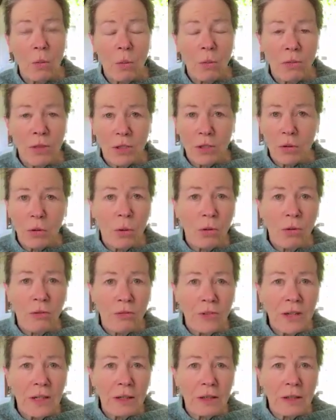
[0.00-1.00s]
this whole
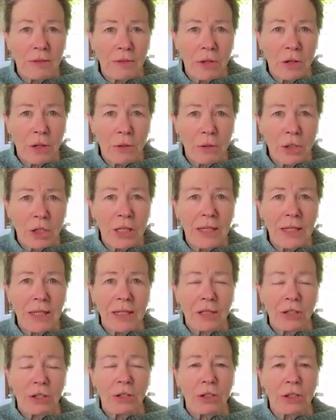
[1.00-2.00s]
field of coaching
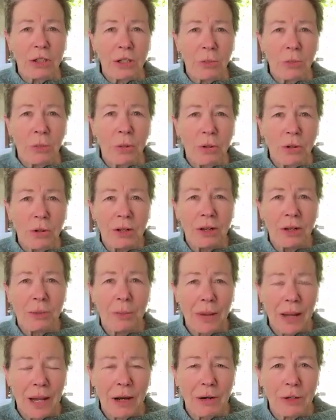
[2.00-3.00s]
is to support and
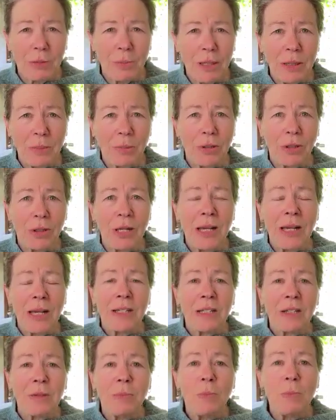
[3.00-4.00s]
empower people
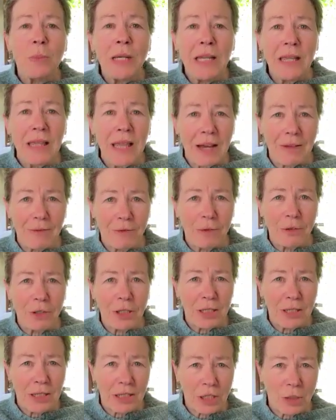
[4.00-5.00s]
to be that
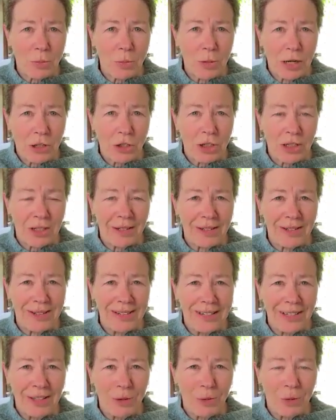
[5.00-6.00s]
fullest expression
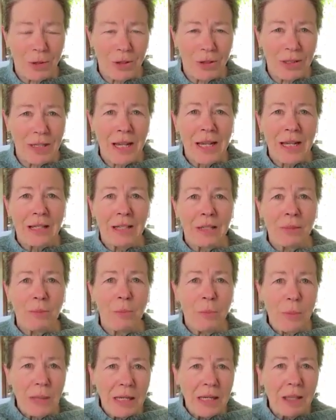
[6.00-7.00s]
in the world, to
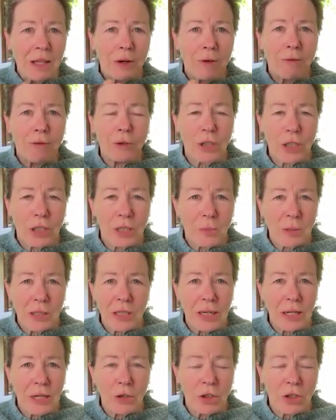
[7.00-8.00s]
be their fullest
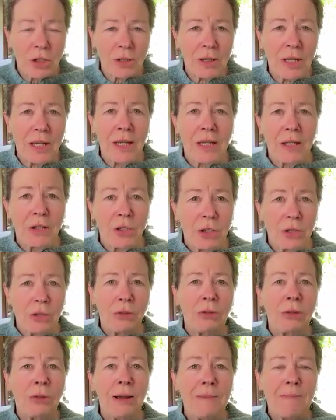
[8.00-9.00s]
potential,
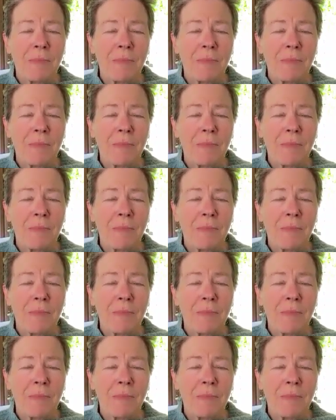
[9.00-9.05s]
to